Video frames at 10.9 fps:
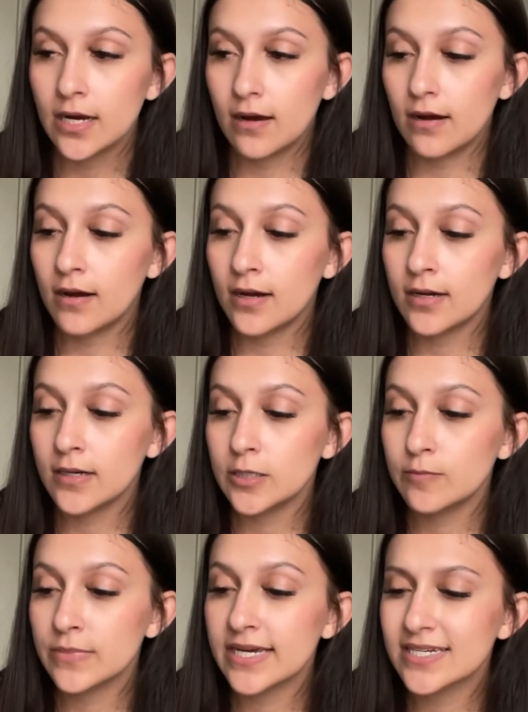
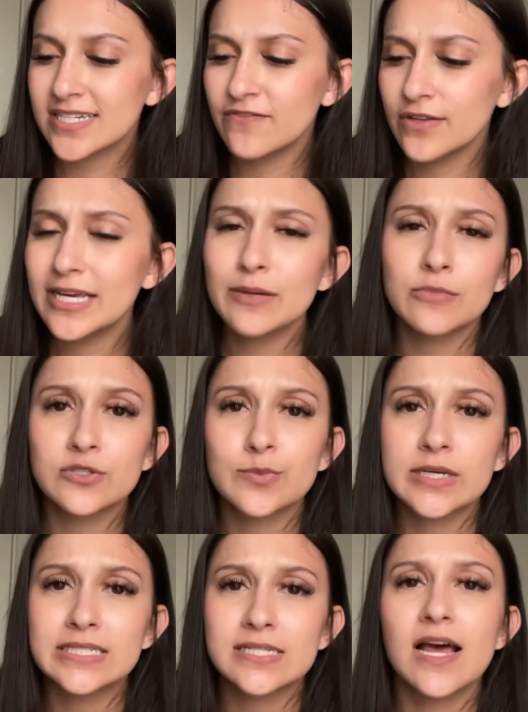because I feel like most
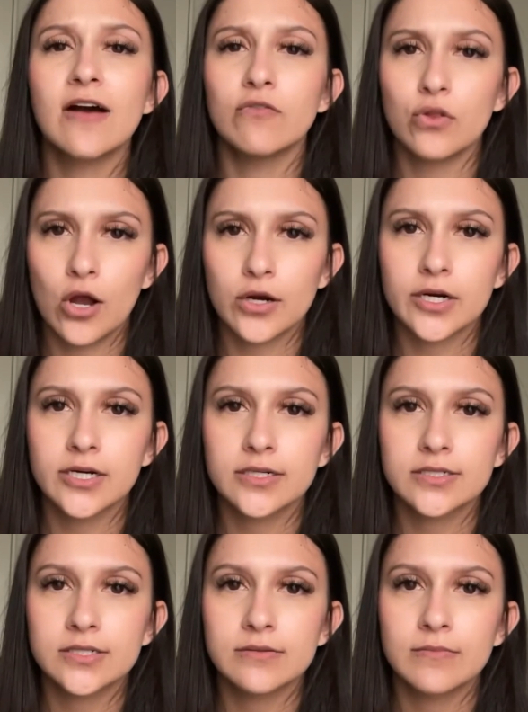places have
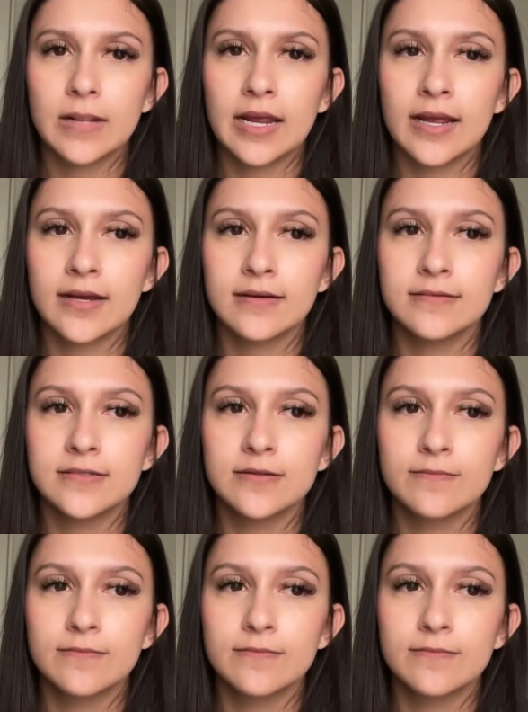lockers, and